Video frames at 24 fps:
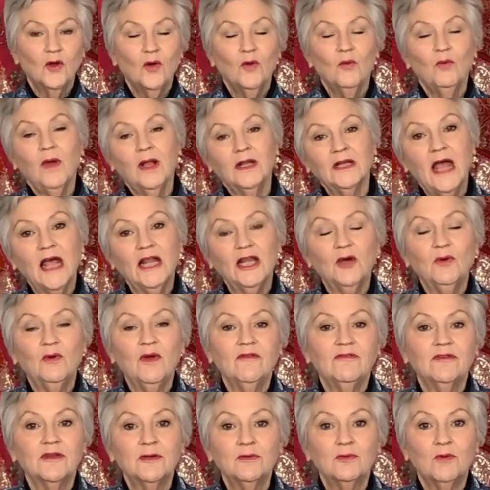Well, hello
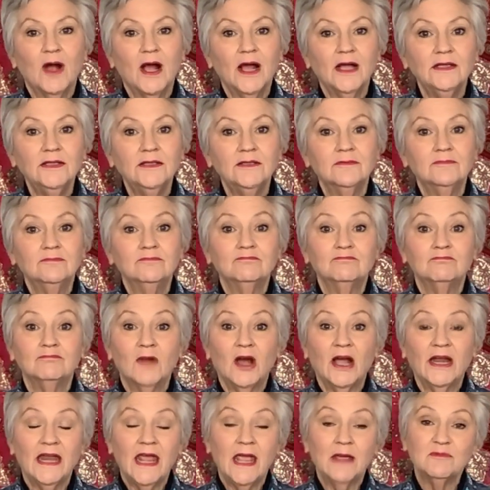everyone.
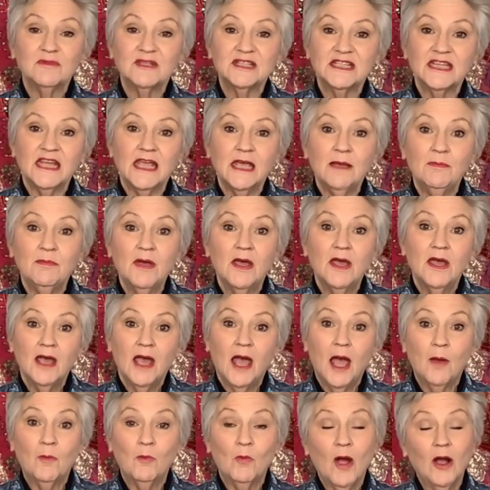My name's Deb
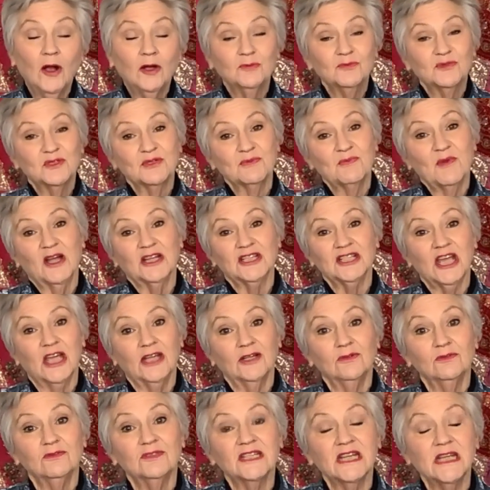and welcome to my
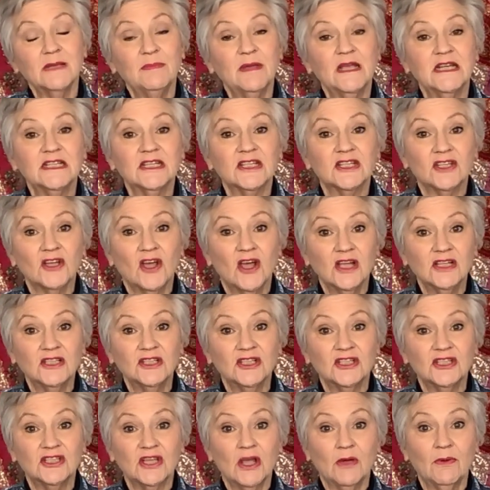channel DB Designs and
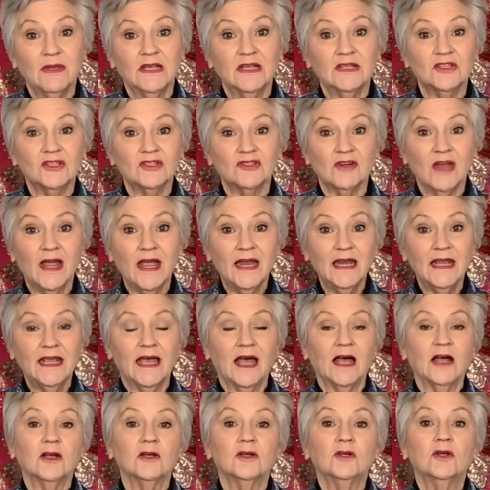Sewing Australia.
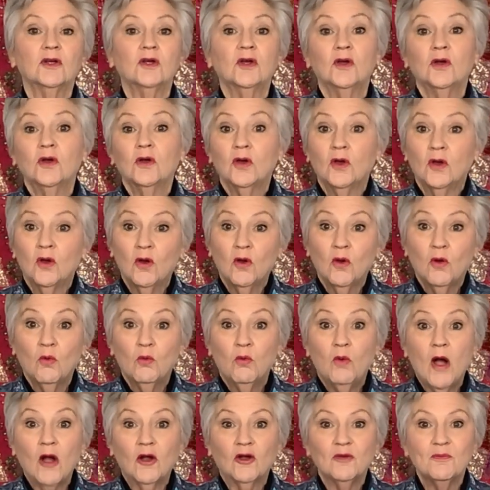
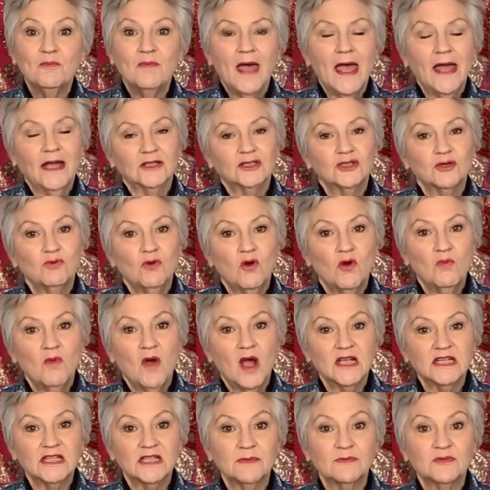Welcome back to all my
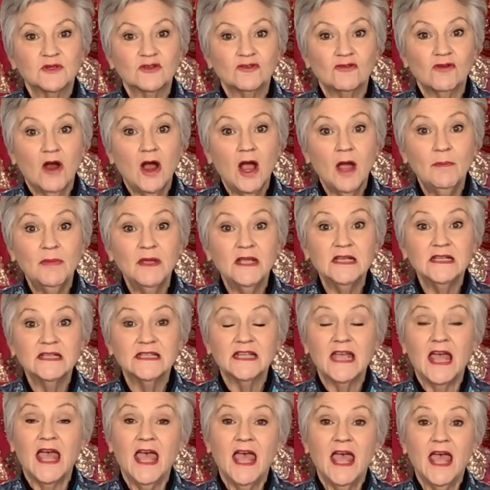subscribers
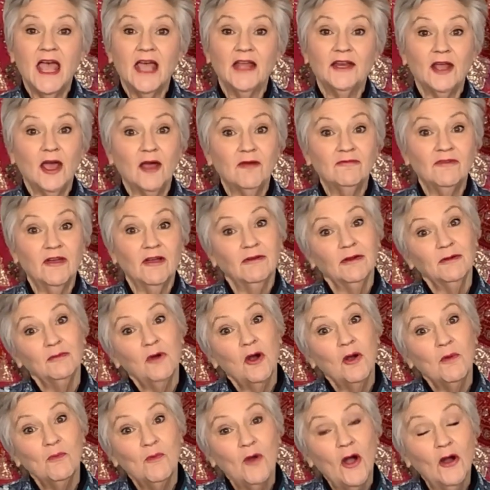and a very
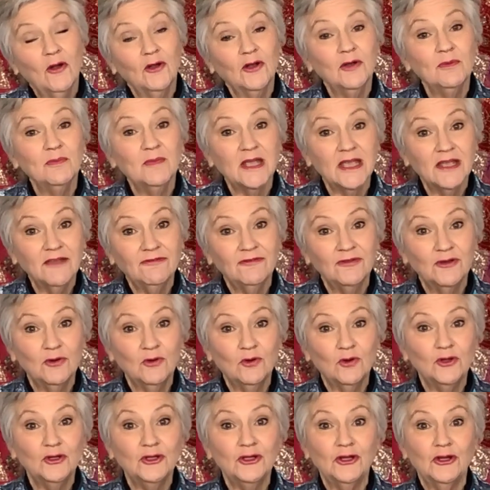warm welcome if you're
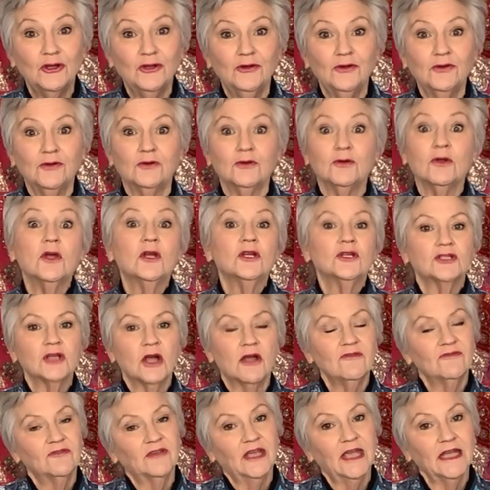new. Don't
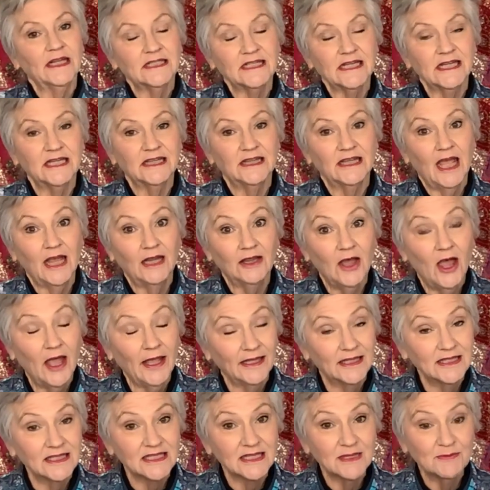forget to hit that like
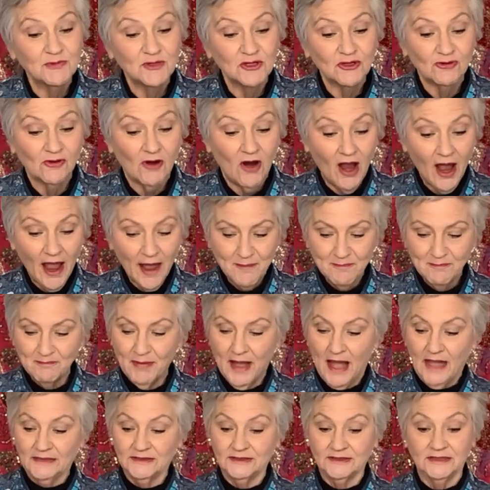and subscribe
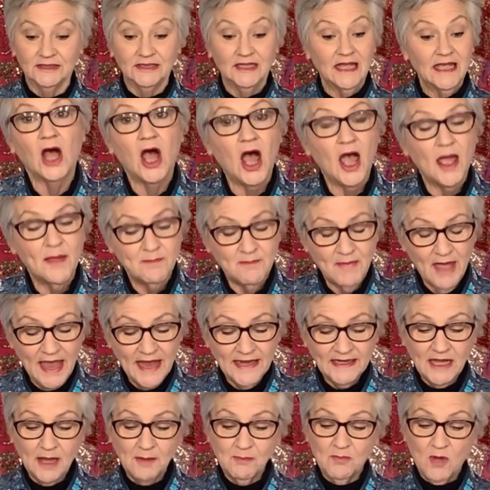button. I made
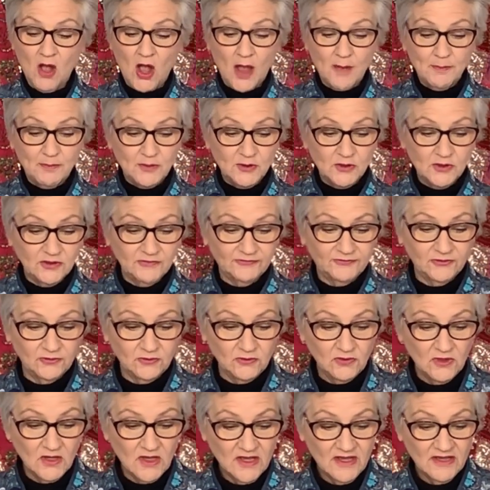up my
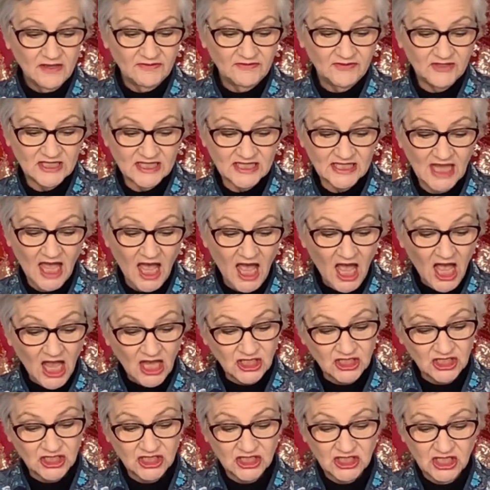beautiful
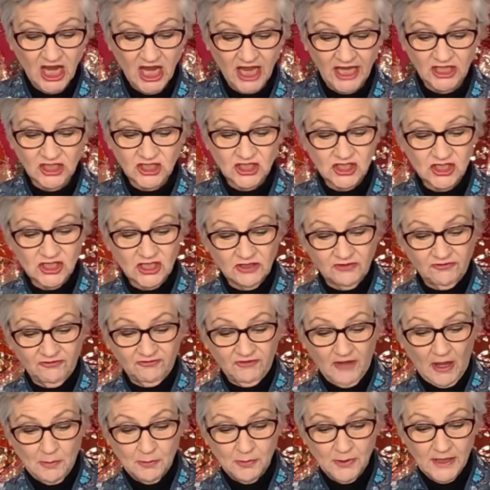visage textured
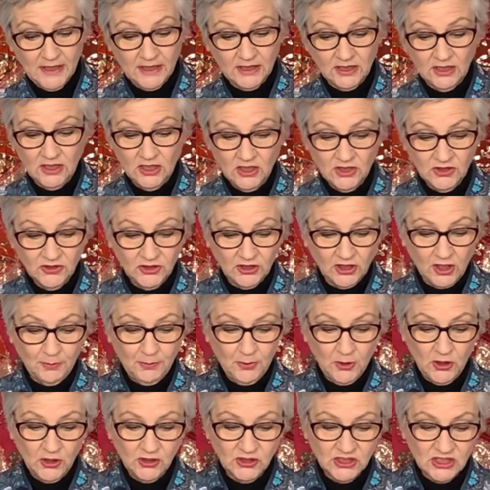fabric that I
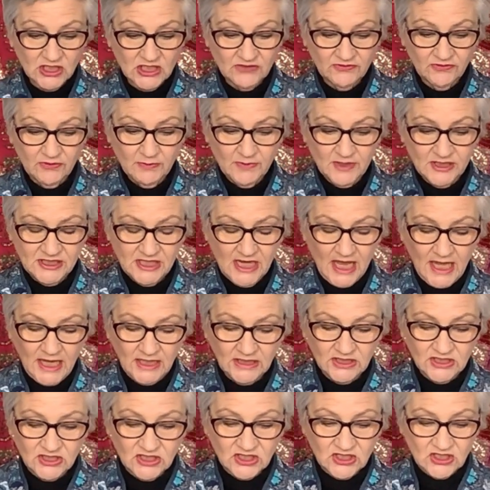purchased from the Dahlia
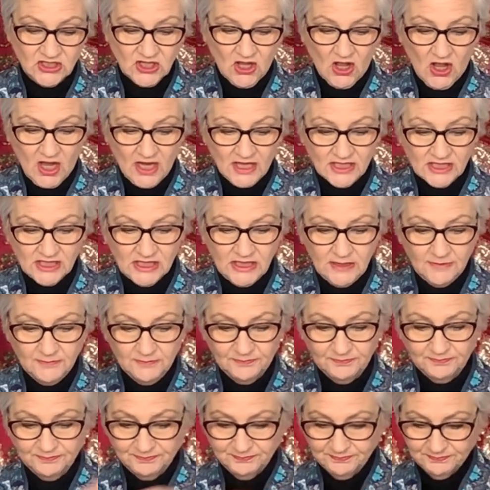Sewciety,
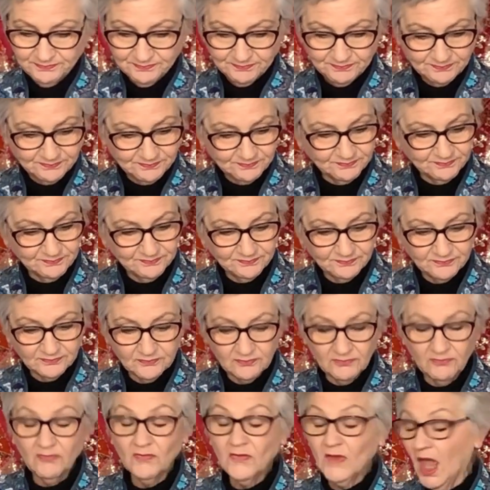
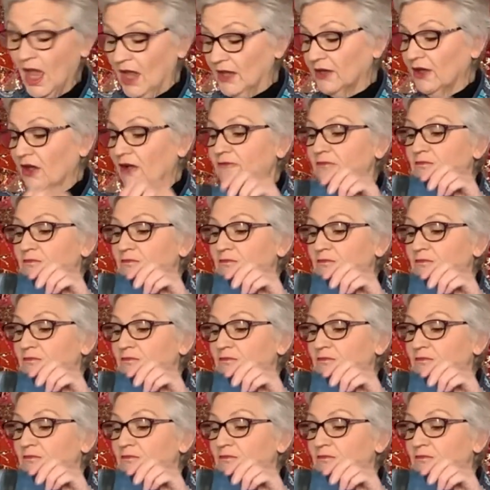and I've